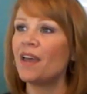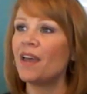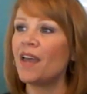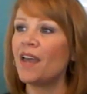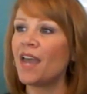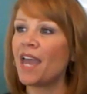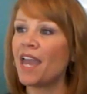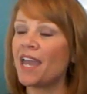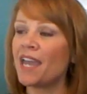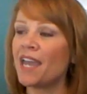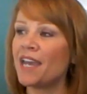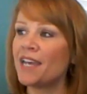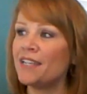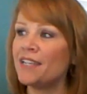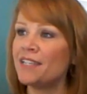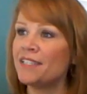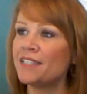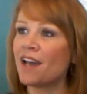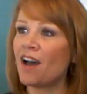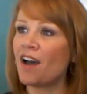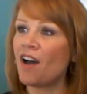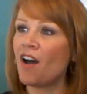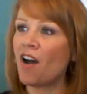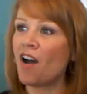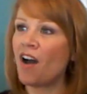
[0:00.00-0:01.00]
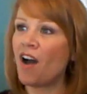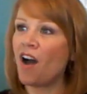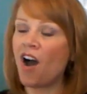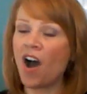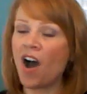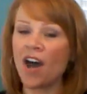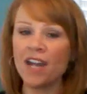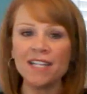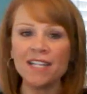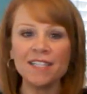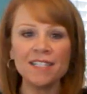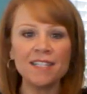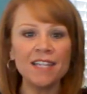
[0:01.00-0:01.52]
And
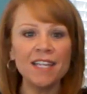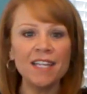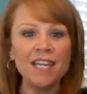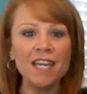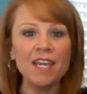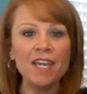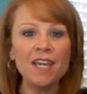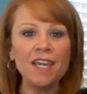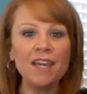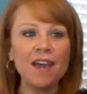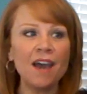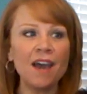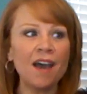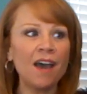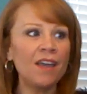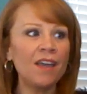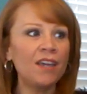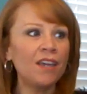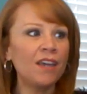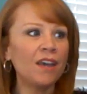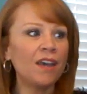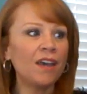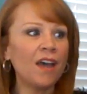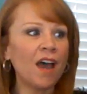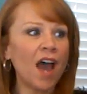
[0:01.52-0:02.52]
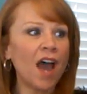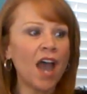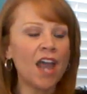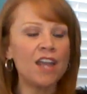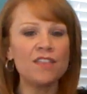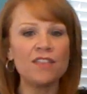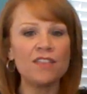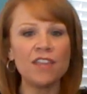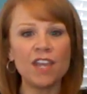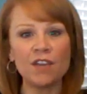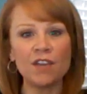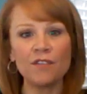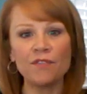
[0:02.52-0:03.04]
honestly, I
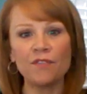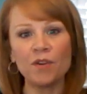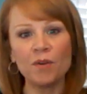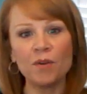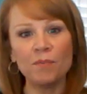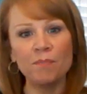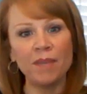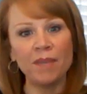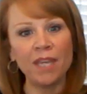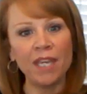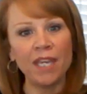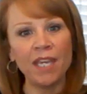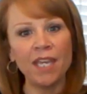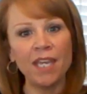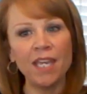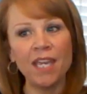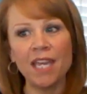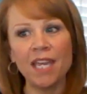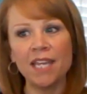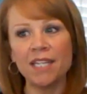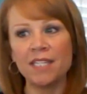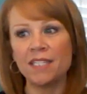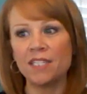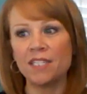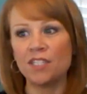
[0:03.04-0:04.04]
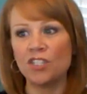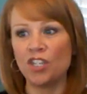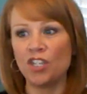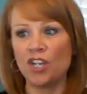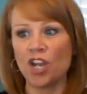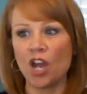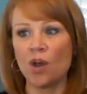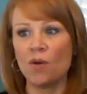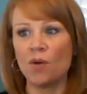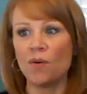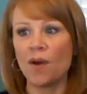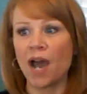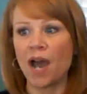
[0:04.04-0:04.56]
think for me, it's, you
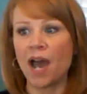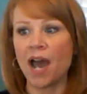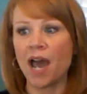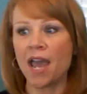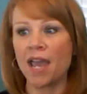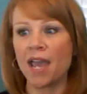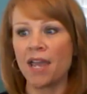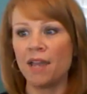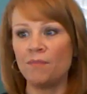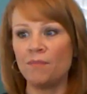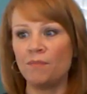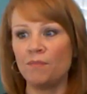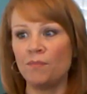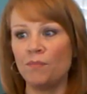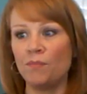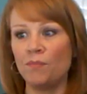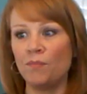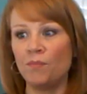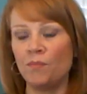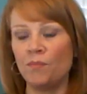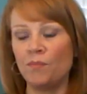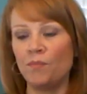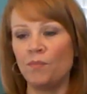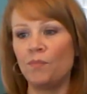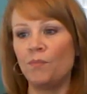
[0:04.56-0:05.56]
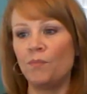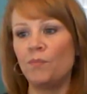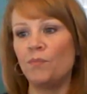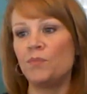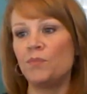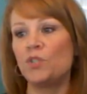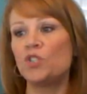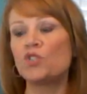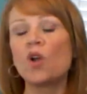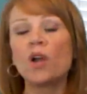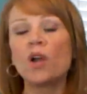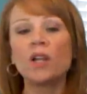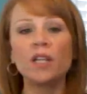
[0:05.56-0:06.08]
know, I
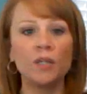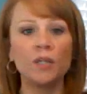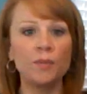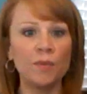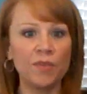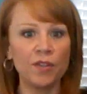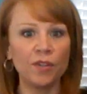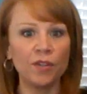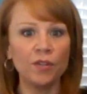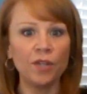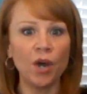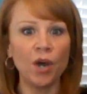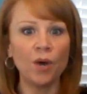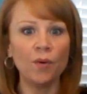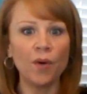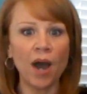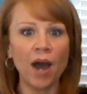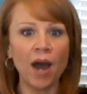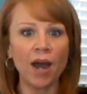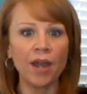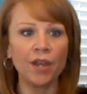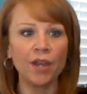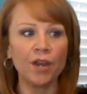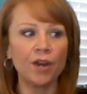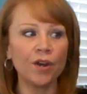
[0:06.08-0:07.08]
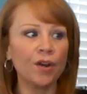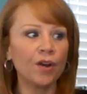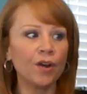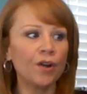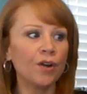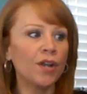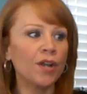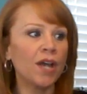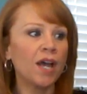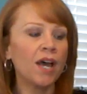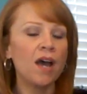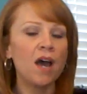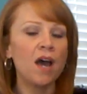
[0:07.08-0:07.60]
struggling with the low
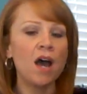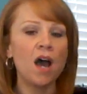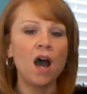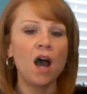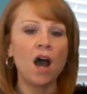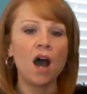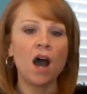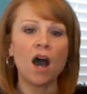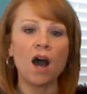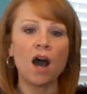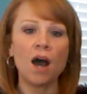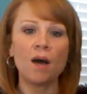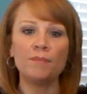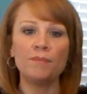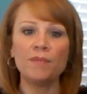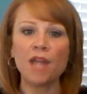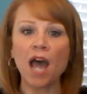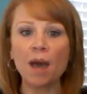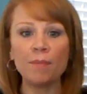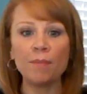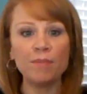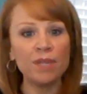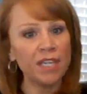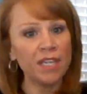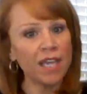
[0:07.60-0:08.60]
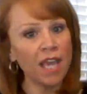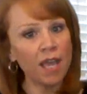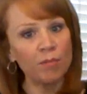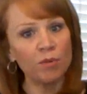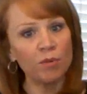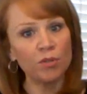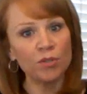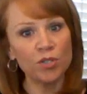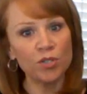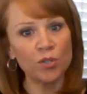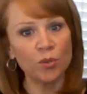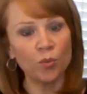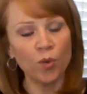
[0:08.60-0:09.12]
iron, not being
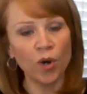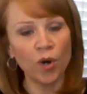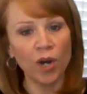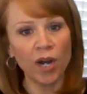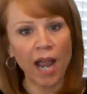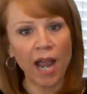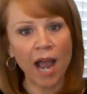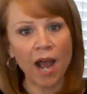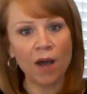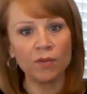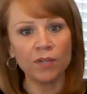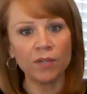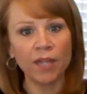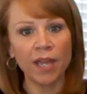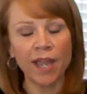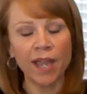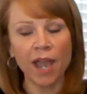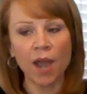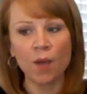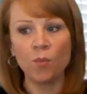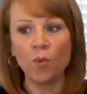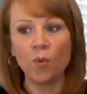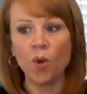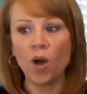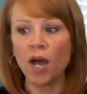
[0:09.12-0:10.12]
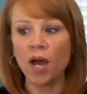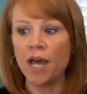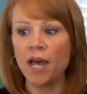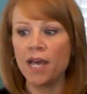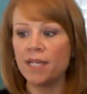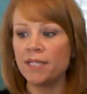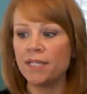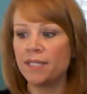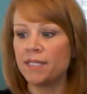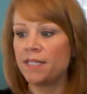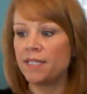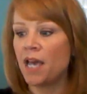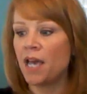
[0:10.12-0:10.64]
able to work out like I
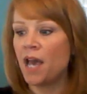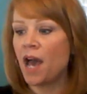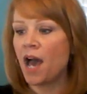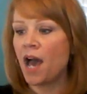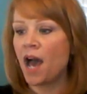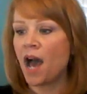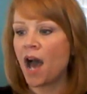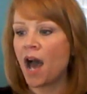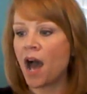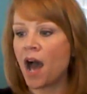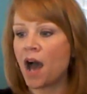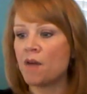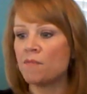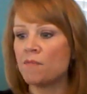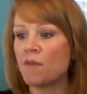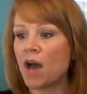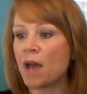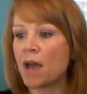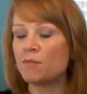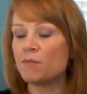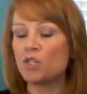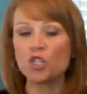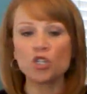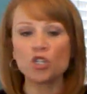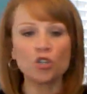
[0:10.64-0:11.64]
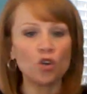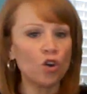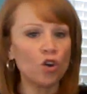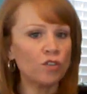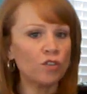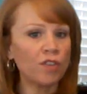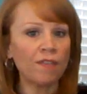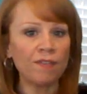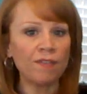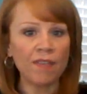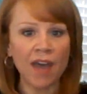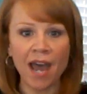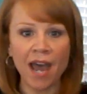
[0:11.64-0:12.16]
was. I'm sure
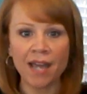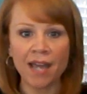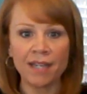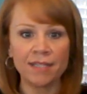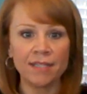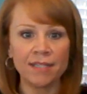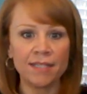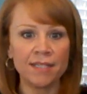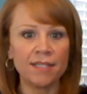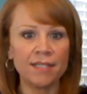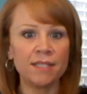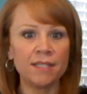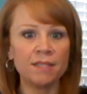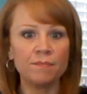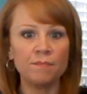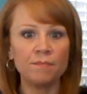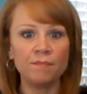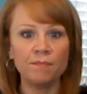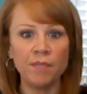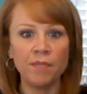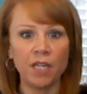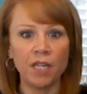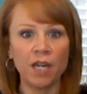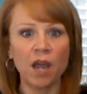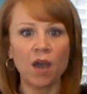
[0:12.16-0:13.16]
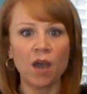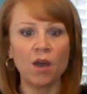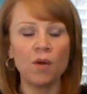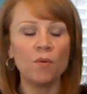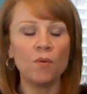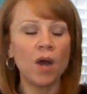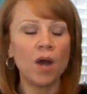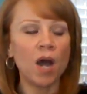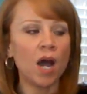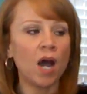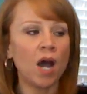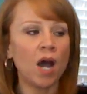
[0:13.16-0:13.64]
that that's, you know,